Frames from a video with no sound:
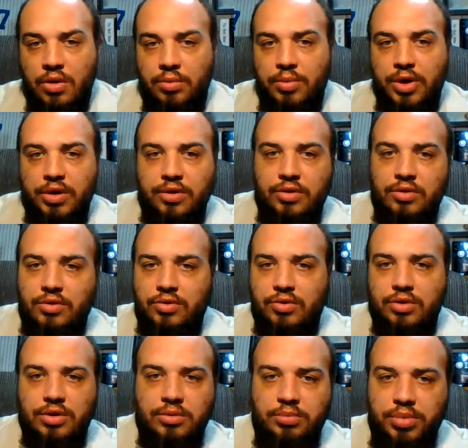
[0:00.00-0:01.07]
Make your
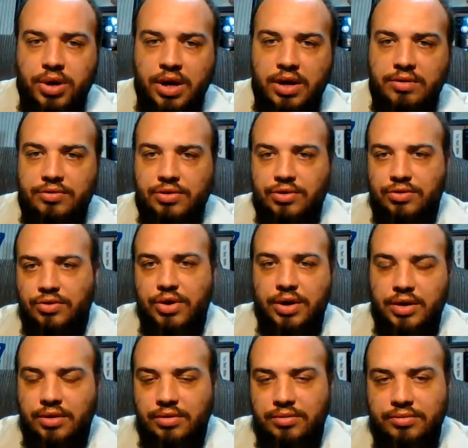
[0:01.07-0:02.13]
crooked path straight.